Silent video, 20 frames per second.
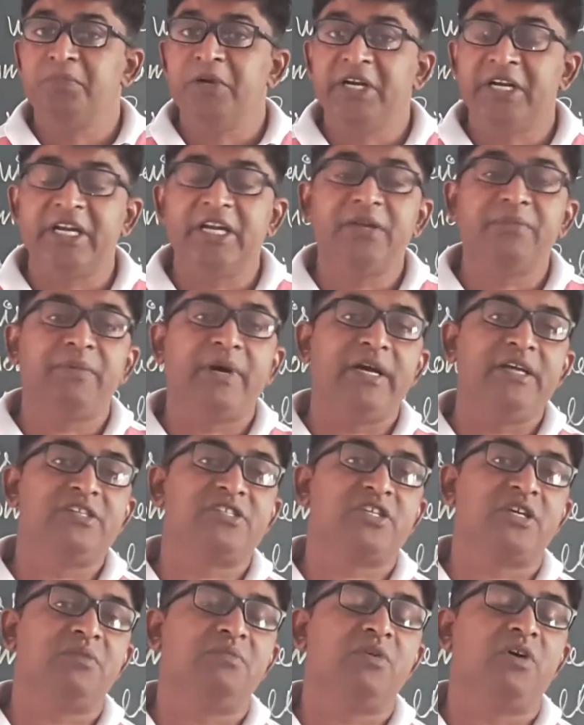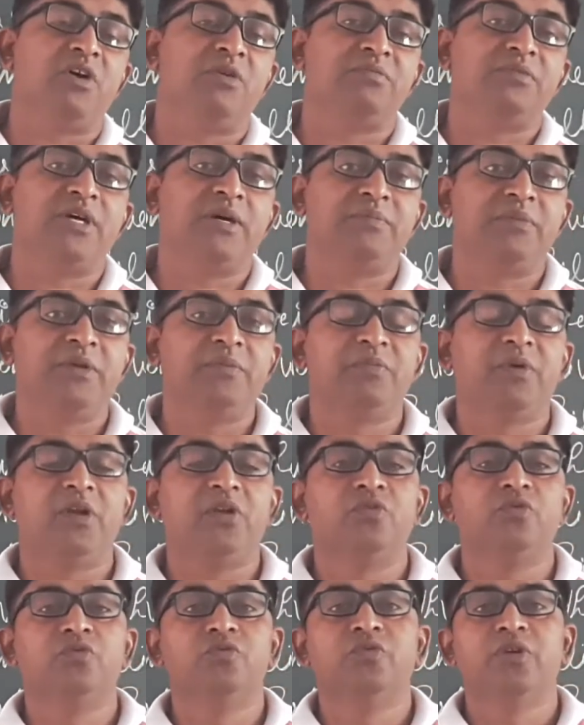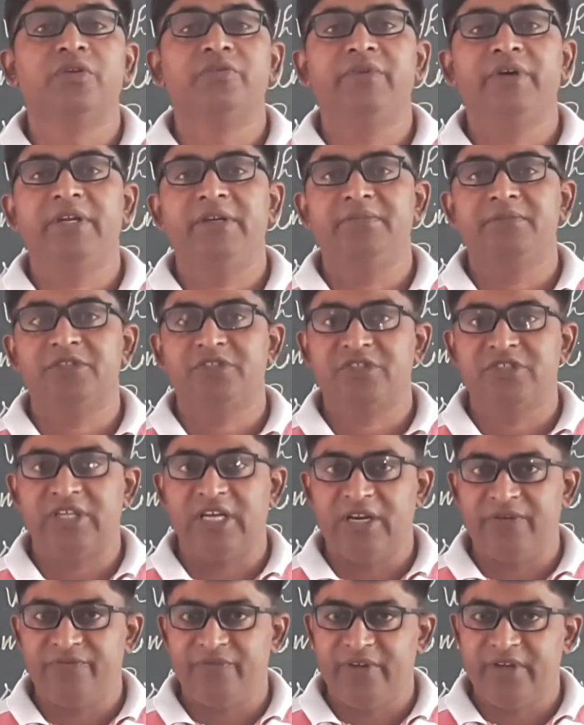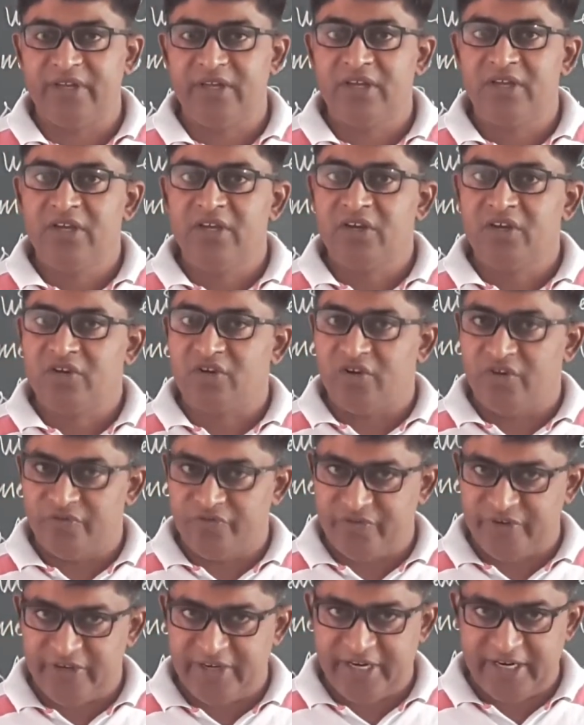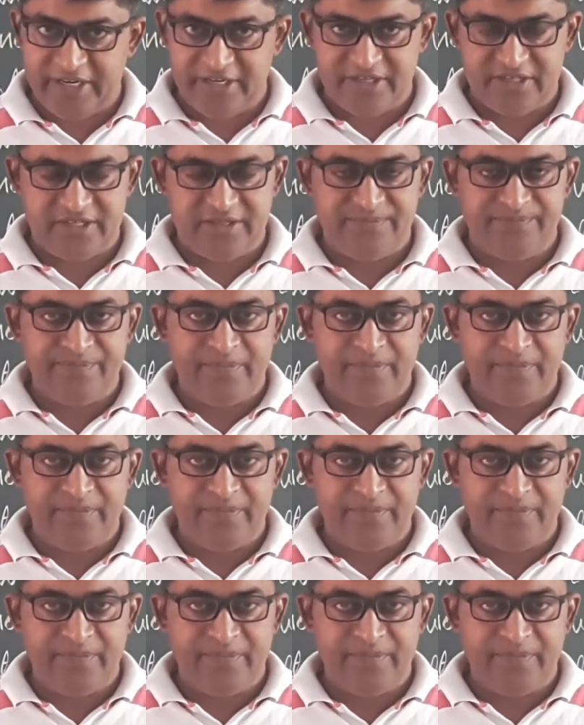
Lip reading: beaten by some of the people who were very much self-confident.